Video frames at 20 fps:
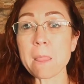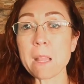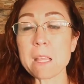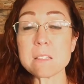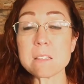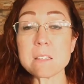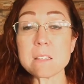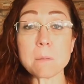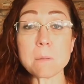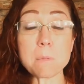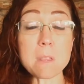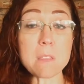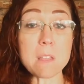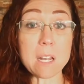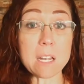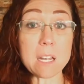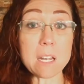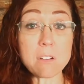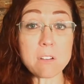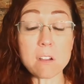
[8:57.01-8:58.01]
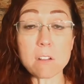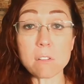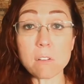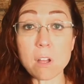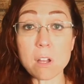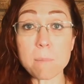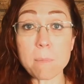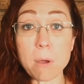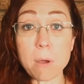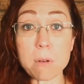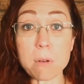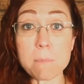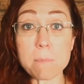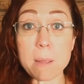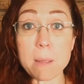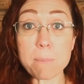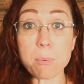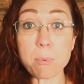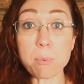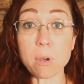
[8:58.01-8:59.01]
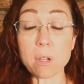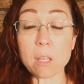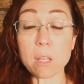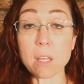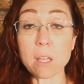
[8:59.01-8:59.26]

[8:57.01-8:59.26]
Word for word: This is something that I talk a lot about in my book.